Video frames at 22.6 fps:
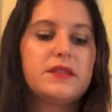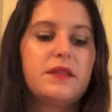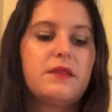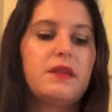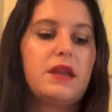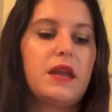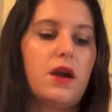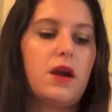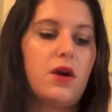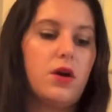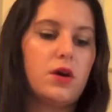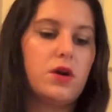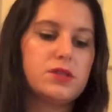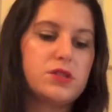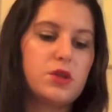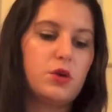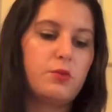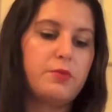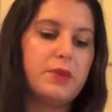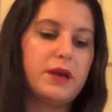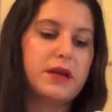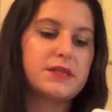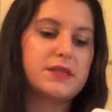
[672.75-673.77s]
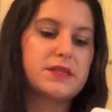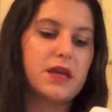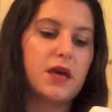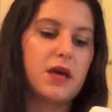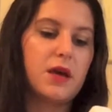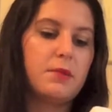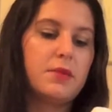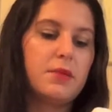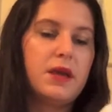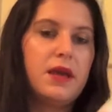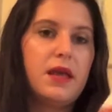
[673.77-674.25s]
And then I also picked
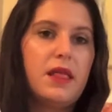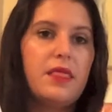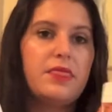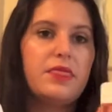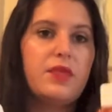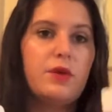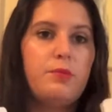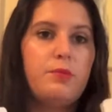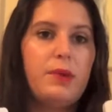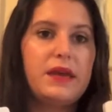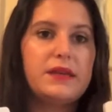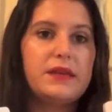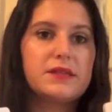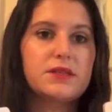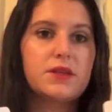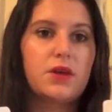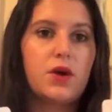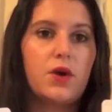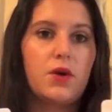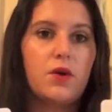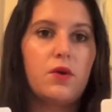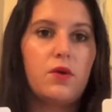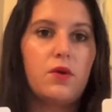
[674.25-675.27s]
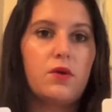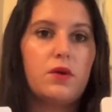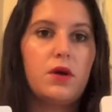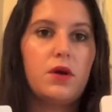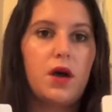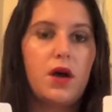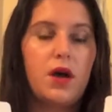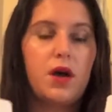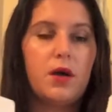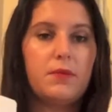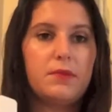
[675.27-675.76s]
up the base coat.
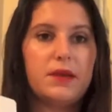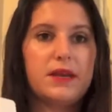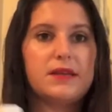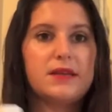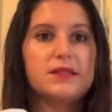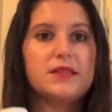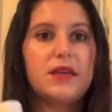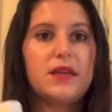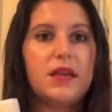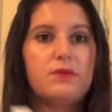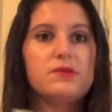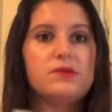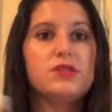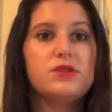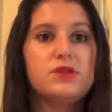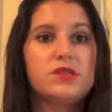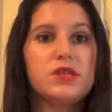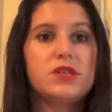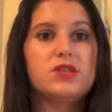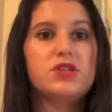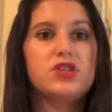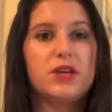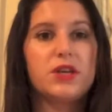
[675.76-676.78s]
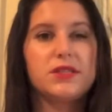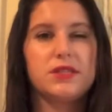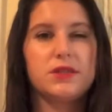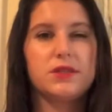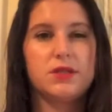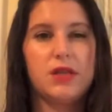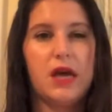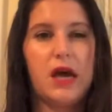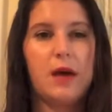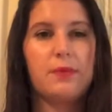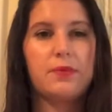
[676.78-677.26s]
Like I said, I was using just the
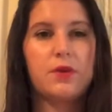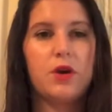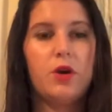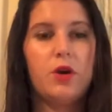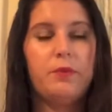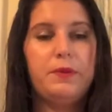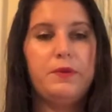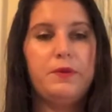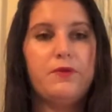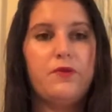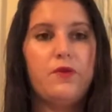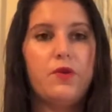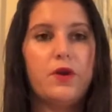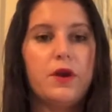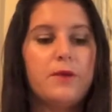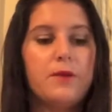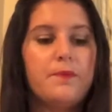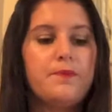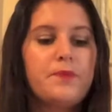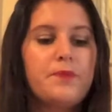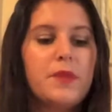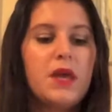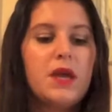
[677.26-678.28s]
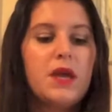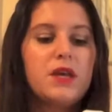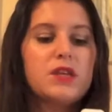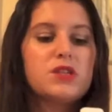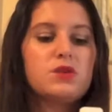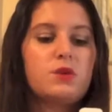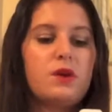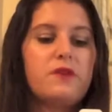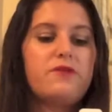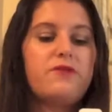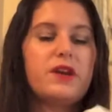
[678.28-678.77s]
top coat before,
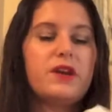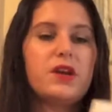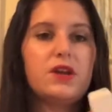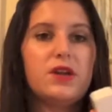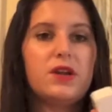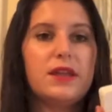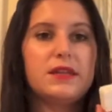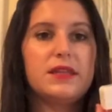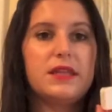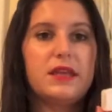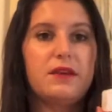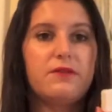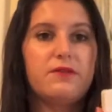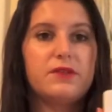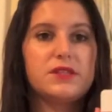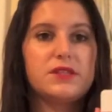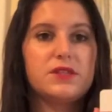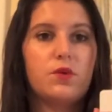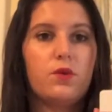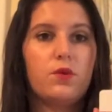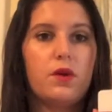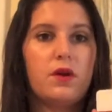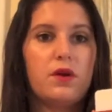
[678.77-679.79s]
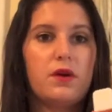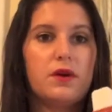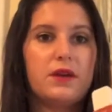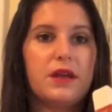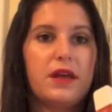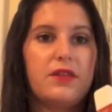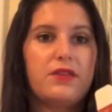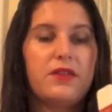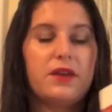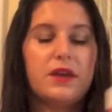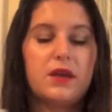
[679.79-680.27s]
so I figured I'd give this a whirl, and
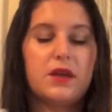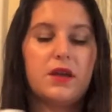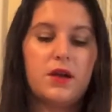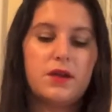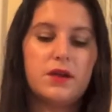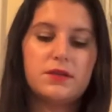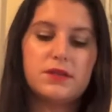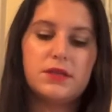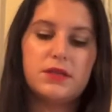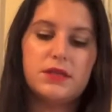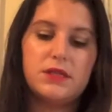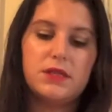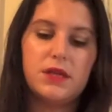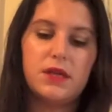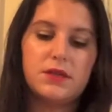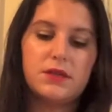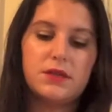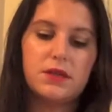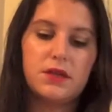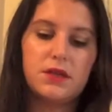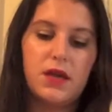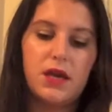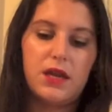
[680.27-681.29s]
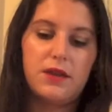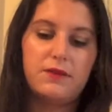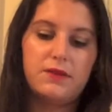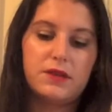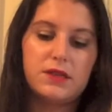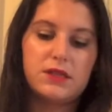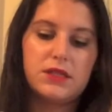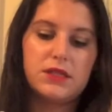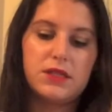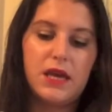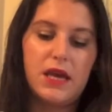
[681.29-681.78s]
I think it honestly does. It kind of
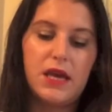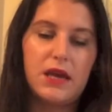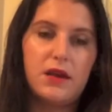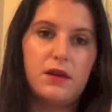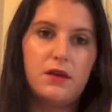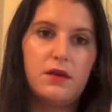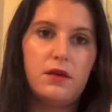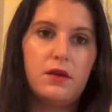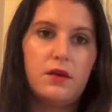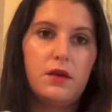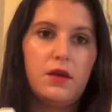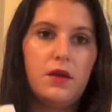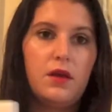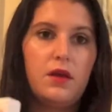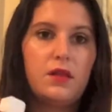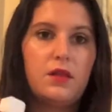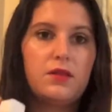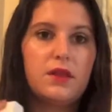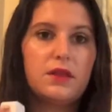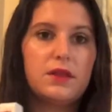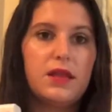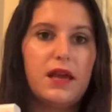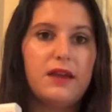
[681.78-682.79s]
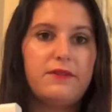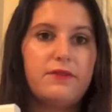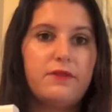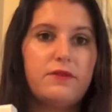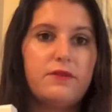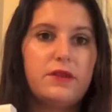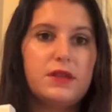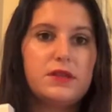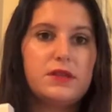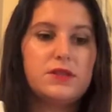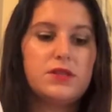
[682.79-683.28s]
extend the life of
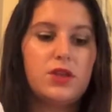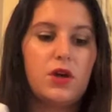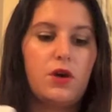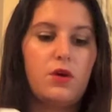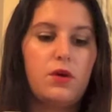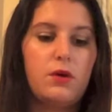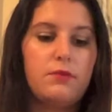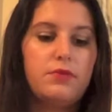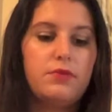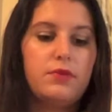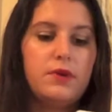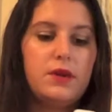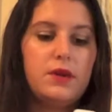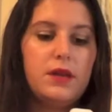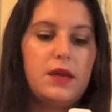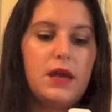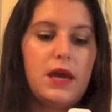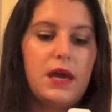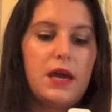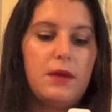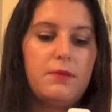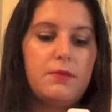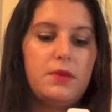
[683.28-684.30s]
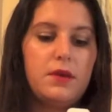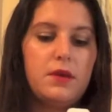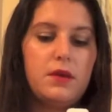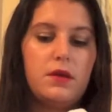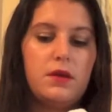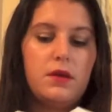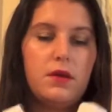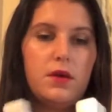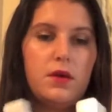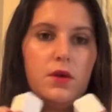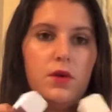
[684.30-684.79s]
these, so I'm pretty
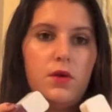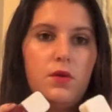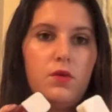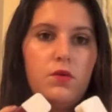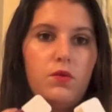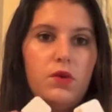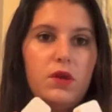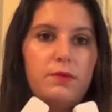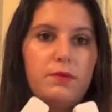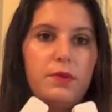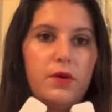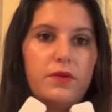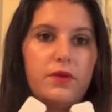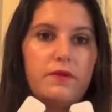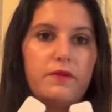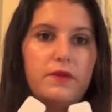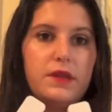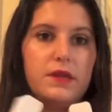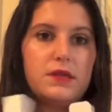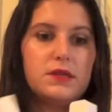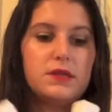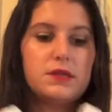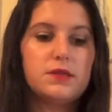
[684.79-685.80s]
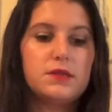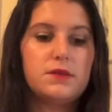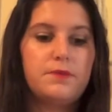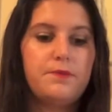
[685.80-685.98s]
happy with both of these.